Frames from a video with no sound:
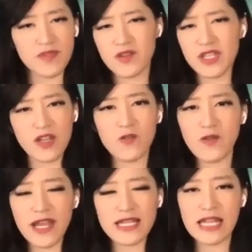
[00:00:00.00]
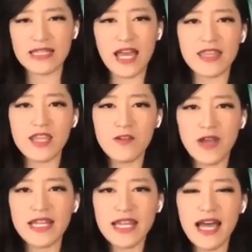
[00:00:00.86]
No, they don't write it like that. They
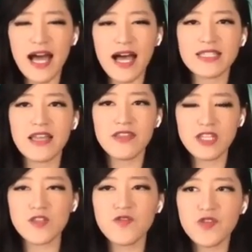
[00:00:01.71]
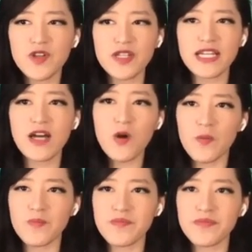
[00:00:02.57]
write it as this food,
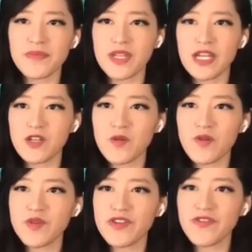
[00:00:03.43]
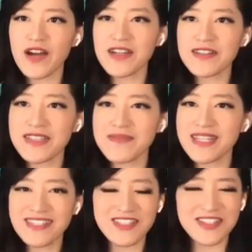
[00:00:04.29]
oh, you know what? We found out
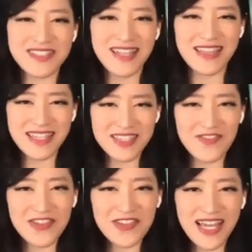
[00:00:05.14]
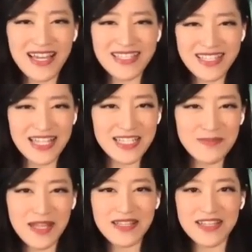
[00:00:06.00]
something interesting. This food has an
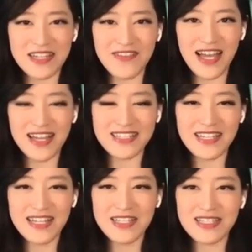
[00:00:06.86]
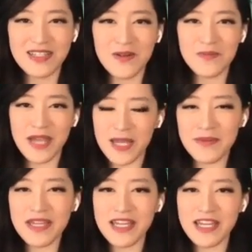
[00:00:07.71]
antiplatelet effect. So
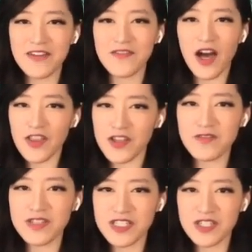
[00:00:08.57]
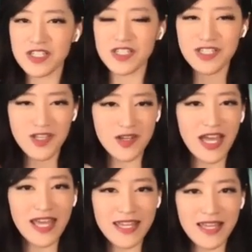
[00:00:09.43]
maybe if other researchers
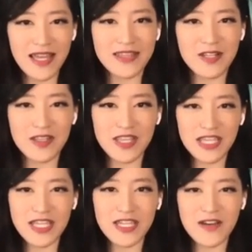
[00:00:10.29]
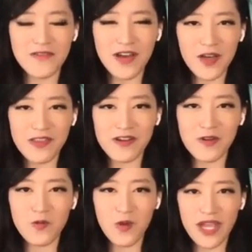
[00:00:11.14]
look at it and they're thinking of
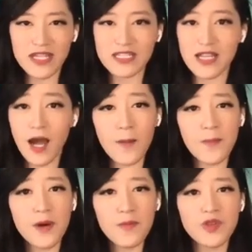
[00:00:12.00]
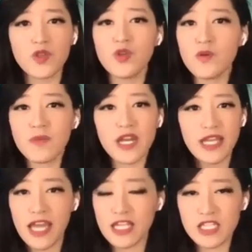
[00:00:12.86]
other ways to come up with a new
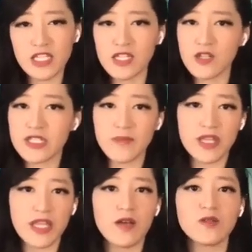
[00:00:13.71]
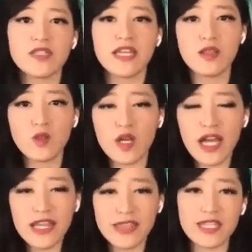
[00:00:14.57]
medication or something else, they can
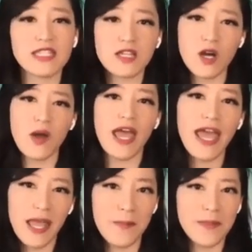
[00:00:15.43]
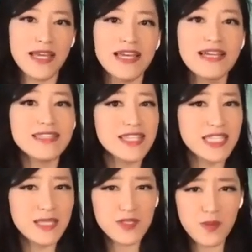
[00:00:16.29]
look at this and go, hey,
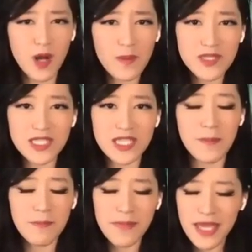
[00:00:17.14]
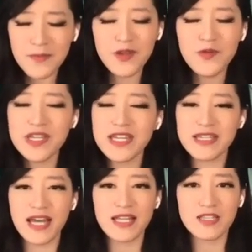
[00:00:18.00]
this seems promising. Maybe we
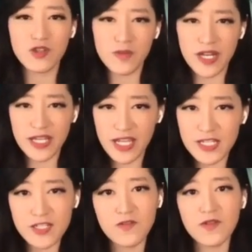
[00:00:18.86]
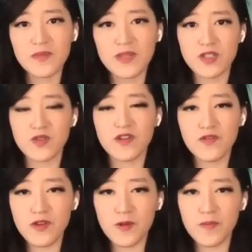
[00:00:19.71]
can get a new medication from this sort
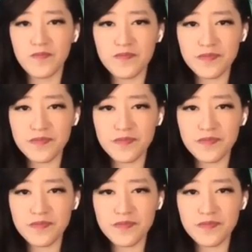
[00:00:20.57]
of food.